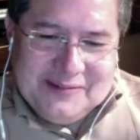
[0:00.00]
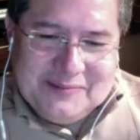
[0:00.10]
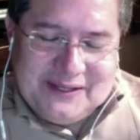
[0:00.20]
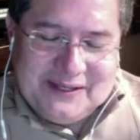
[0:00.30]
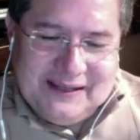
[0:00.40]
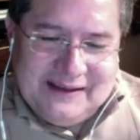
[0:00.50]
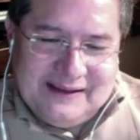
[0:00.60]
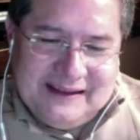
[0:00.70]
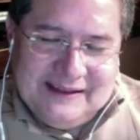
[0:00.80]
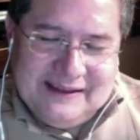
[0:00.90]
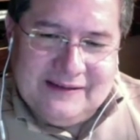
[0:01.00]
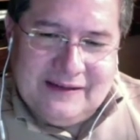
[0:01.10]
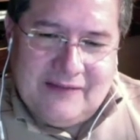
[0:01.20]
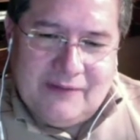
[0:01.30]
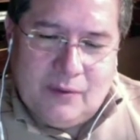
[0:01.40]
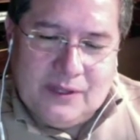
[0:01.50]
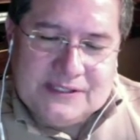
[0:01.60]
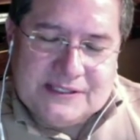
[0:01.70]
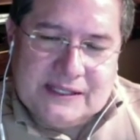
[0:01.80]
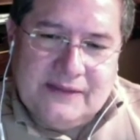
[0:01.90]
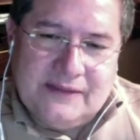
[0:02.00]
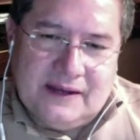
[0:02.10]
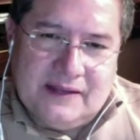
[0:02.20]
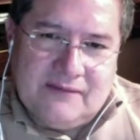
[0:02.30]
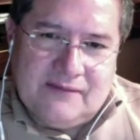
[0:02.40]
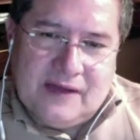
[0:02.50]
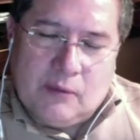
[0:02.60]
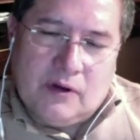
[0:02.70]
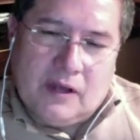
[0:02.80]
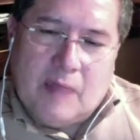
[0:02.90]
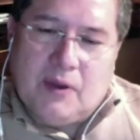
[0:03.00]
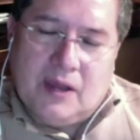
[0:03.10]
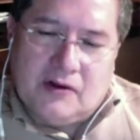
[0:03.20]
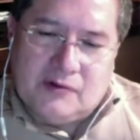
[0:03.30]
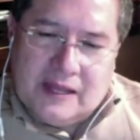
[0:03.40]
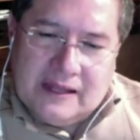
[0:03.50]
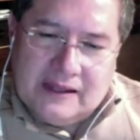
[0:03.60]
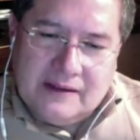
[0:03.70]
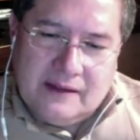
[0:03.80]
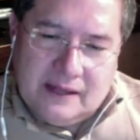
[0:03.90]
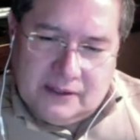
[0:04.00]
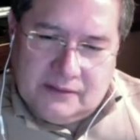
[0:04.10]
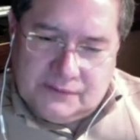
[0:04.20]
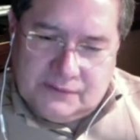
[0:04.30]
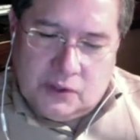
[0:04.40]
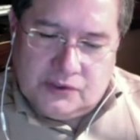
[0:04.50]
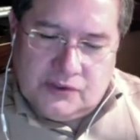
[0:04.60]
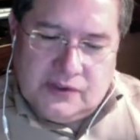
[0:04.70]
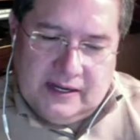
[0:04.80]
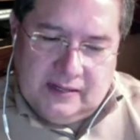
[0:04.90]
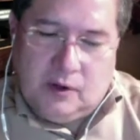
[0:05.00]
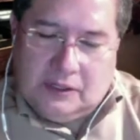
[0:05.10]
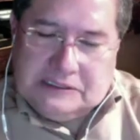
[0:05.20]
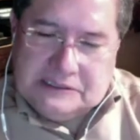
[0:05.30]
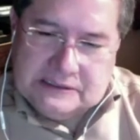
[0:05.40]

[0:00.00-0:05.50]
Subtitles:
But yeah, I've always said that if I were a hypochondriac, I could have told you that I had Parkinson's